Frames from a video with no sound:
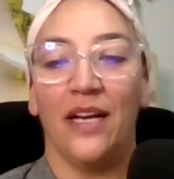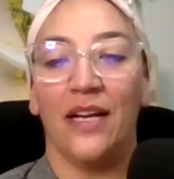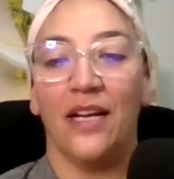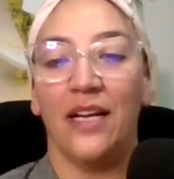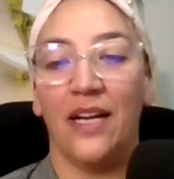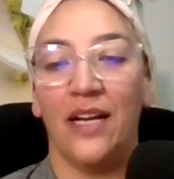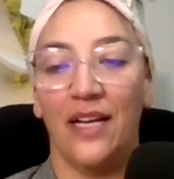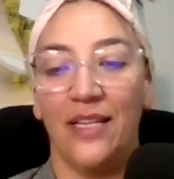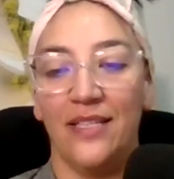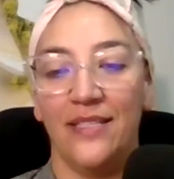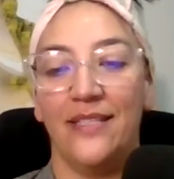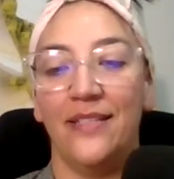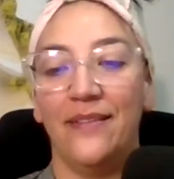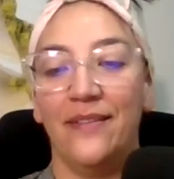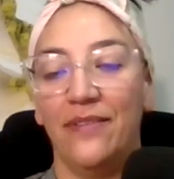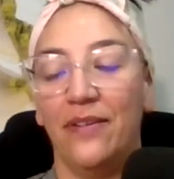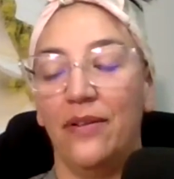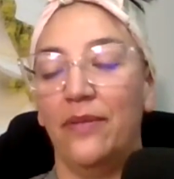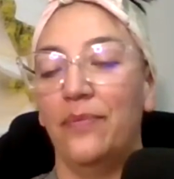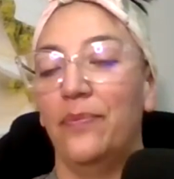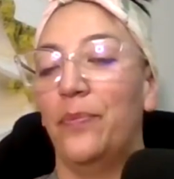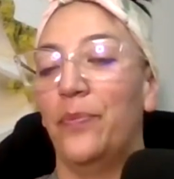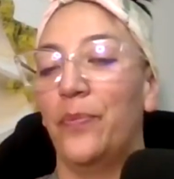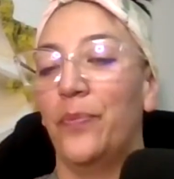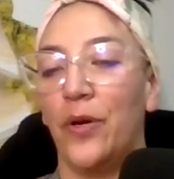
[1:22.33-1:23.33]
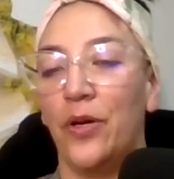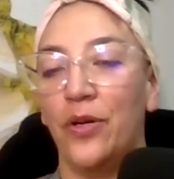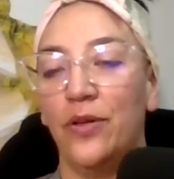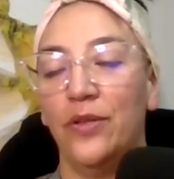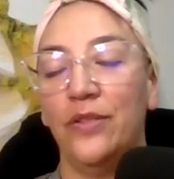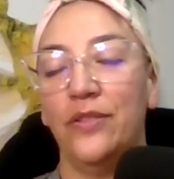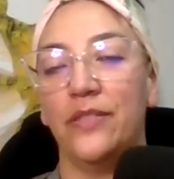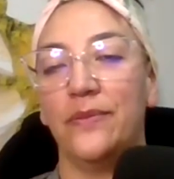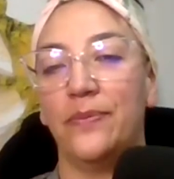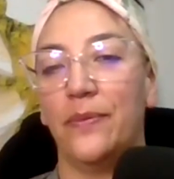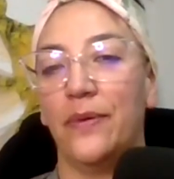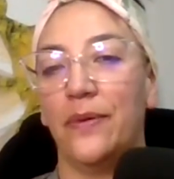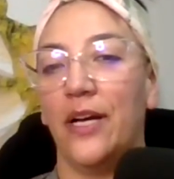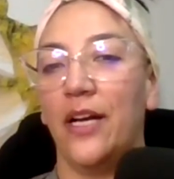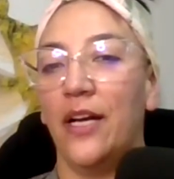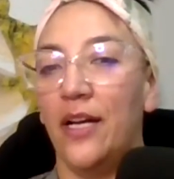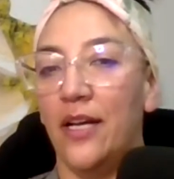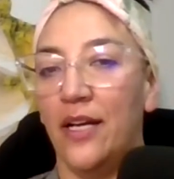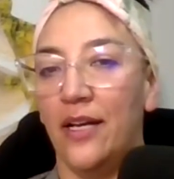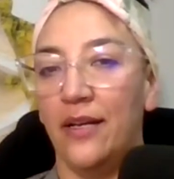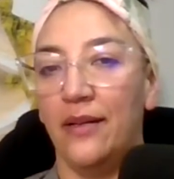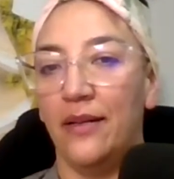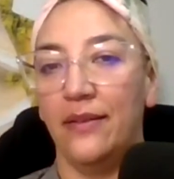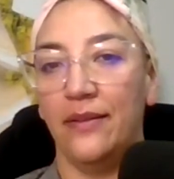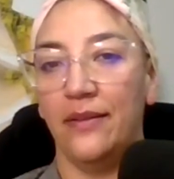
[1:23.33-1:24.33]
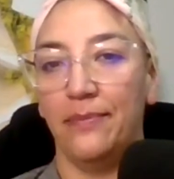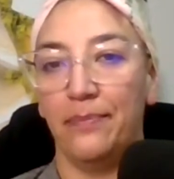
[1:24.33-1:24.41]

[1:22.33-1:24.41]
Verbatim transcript: concept of pros, uh,